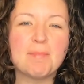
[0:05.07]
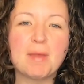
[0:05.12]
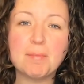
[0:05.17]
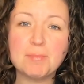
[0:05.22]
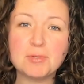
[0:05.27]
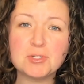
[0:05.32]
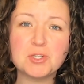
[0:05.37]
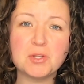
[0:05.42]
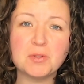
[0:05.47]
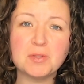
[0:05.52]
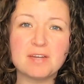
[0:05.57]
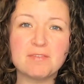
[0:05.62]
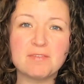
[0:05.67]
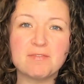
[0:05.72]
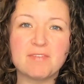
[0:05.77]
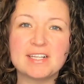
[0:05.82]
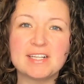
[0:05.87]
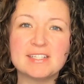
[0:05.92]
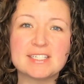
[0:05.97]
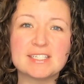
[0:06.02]
members only
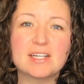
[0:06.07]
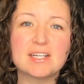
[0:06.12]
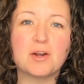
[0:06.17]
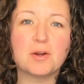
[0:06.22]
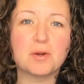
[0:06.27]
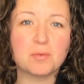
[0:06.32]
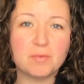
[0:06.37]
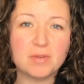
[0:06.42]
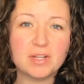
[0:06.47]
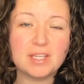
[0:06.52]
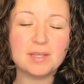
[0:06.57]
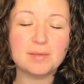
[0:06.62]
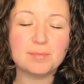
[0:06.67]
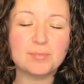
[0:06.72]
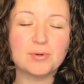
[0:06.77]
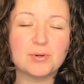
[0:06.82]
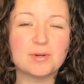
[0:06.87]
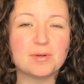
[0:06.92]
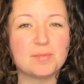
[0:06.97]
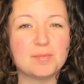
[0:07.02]
events are a really
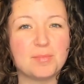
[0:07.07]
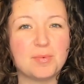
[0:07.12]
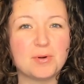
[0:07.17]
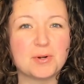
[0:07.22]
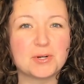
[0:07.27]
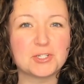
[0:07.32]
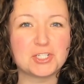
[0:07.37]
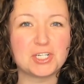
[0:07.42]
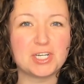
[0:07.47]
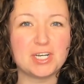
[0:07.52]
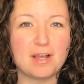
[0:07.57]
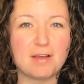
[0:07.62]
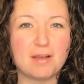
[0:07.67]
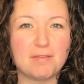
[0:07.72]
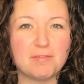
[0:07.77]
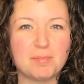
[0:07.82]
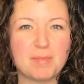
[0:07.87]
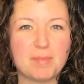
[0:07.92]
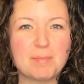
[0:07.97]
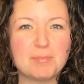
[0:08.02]
important portion of
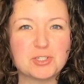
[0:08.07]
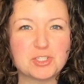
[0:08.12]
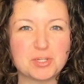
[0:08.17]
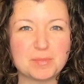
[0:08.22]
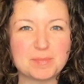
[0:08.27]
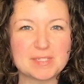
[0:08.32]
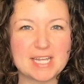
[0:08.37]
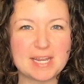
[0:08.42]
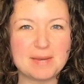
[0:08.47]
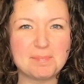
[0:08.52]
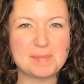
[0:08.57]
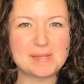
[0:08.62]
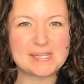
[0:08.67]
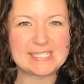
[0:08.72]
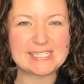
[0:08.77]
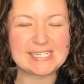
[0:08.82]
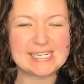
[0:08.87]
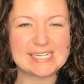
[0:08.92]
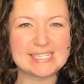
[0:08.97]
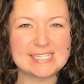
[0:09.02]
your membership site
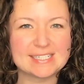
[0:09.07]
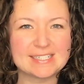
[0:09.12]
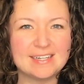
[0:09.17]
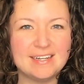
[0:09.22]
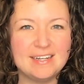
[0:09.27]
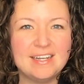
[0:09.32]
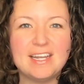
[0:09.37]
business.